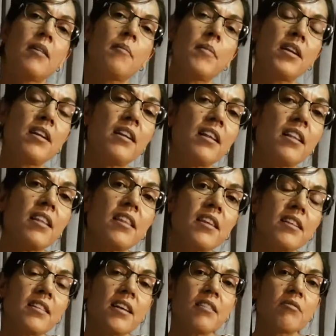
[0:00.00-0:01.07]
But another
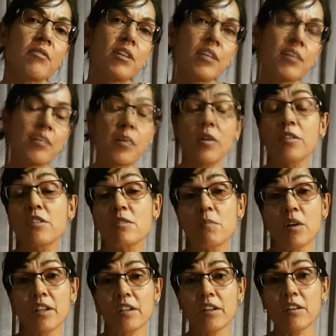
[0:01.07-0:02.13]
thing that really bothers
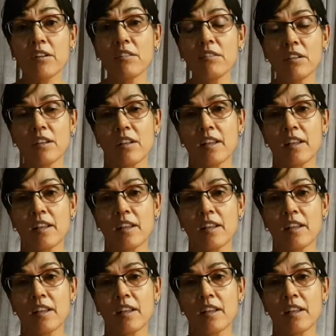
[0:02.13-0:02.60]
my girl